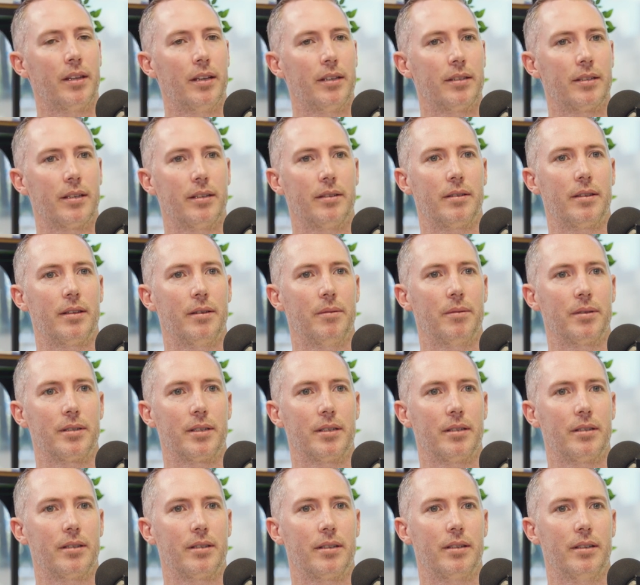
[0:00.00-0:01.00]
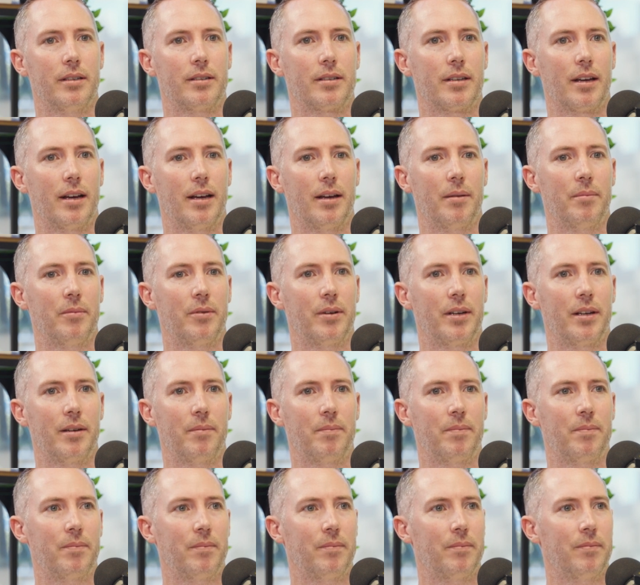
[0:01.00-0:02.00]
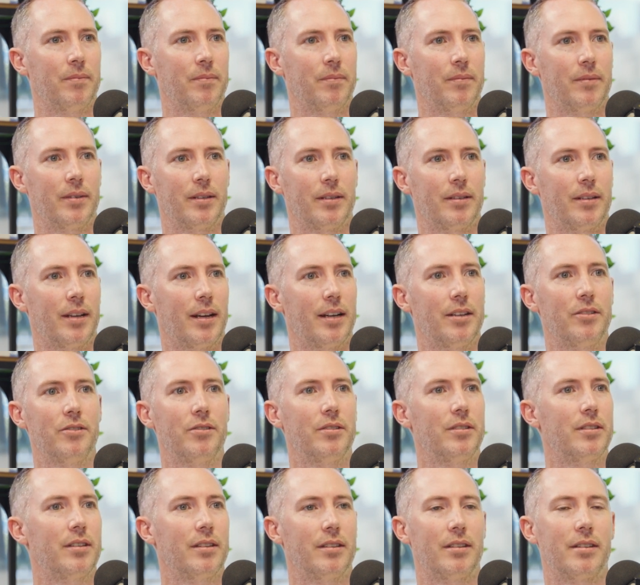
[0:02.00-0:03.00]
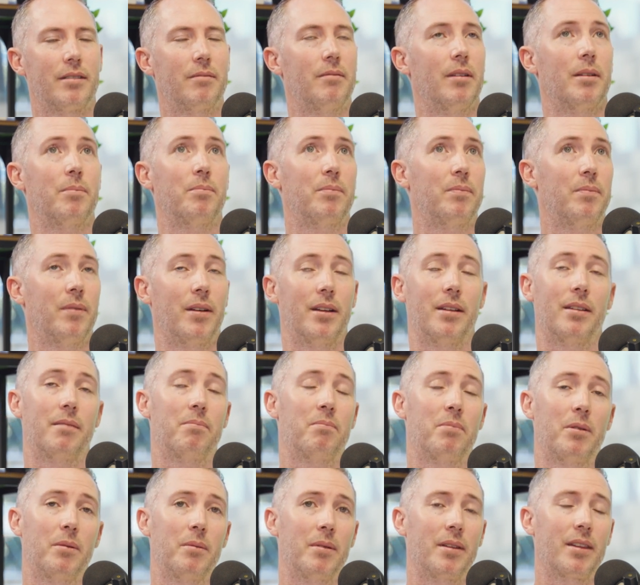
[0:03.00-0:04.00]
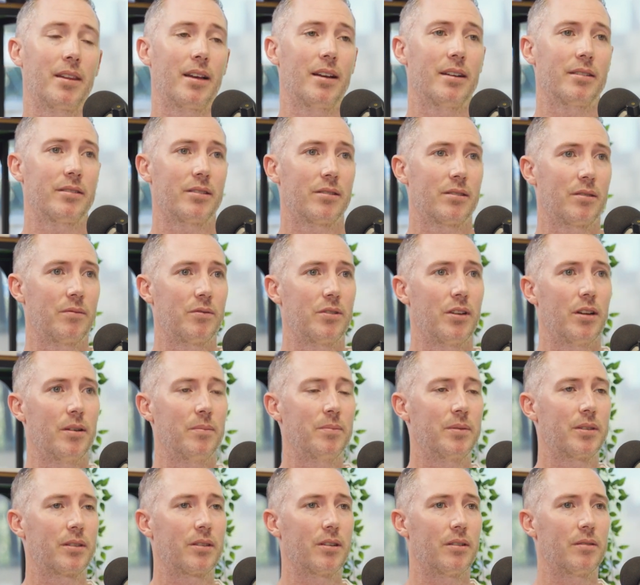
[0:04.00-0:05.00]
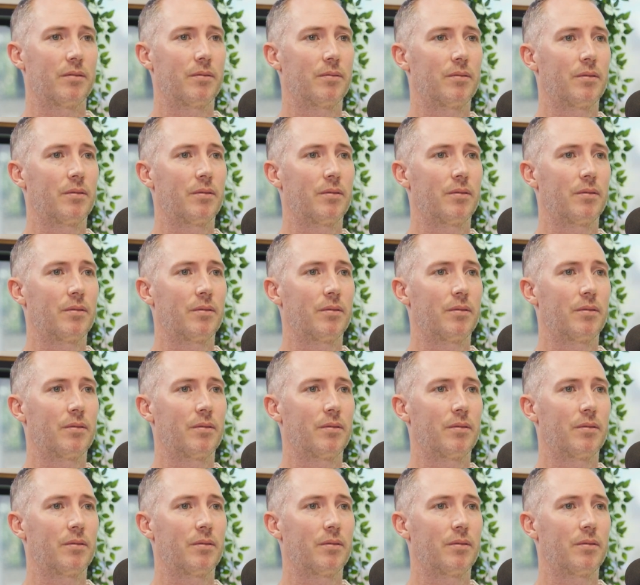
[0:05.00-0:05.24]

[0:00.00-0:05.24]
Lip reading: There was a time where hundreds and probably thousands of jobs got